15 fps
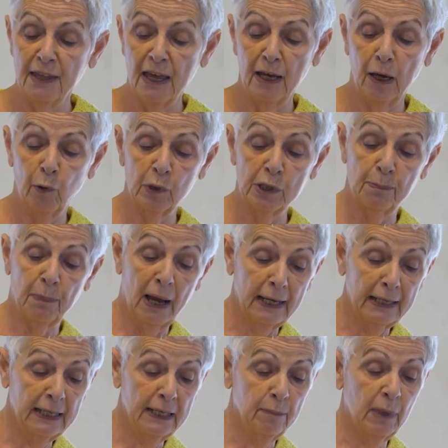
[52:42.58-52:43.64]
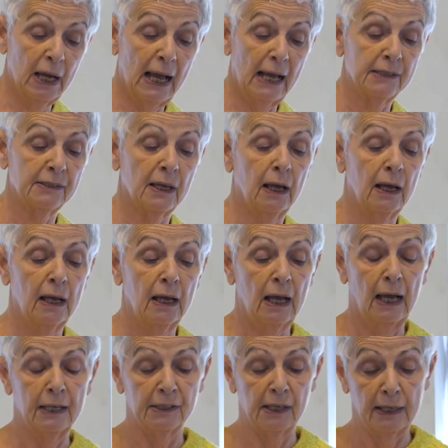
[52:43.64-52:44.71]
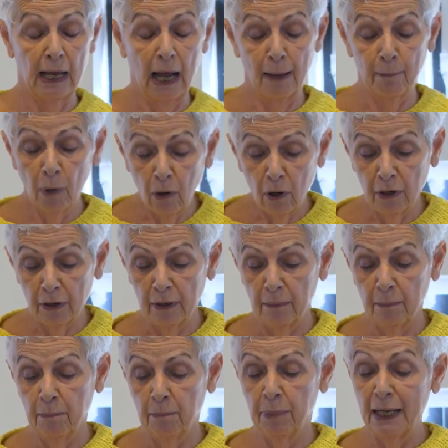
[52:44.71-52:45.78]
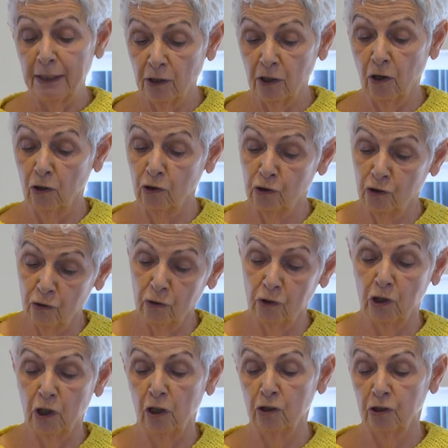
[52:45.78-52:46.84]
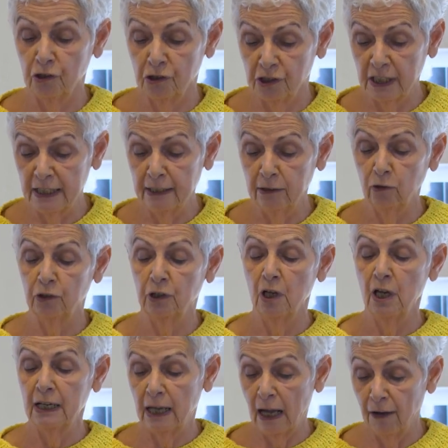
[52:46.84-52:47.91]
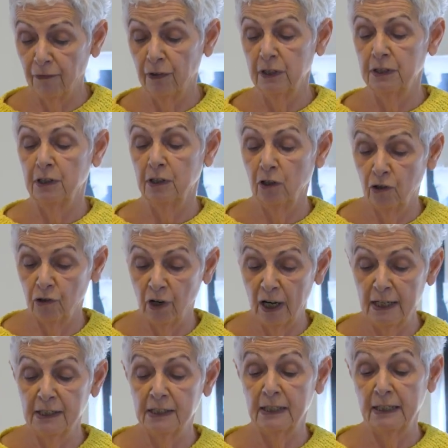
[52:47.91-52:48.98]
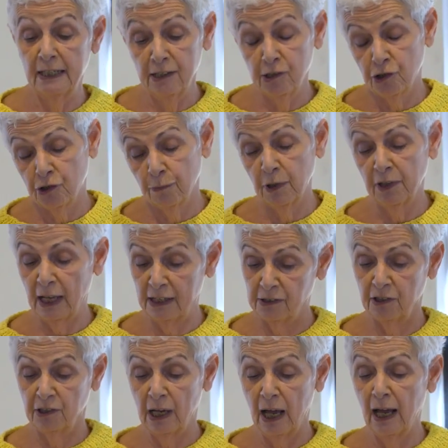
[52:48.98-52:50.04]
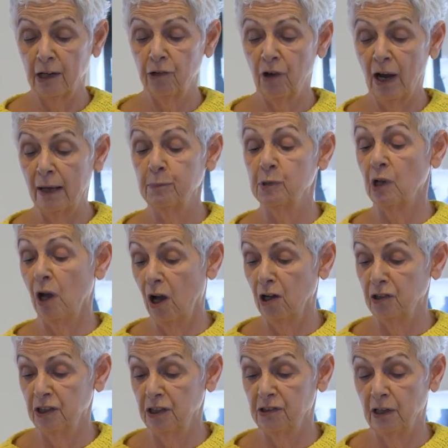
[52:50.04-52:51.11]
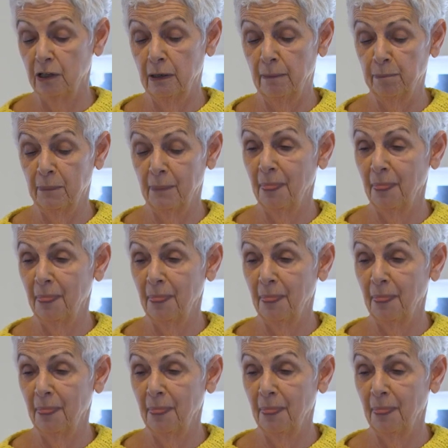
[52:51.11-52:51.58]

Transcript: Then I was by him as, a, as an Ammon, pedagogue, tutor, concealed, covered great instrument. That's the diagrams artisan.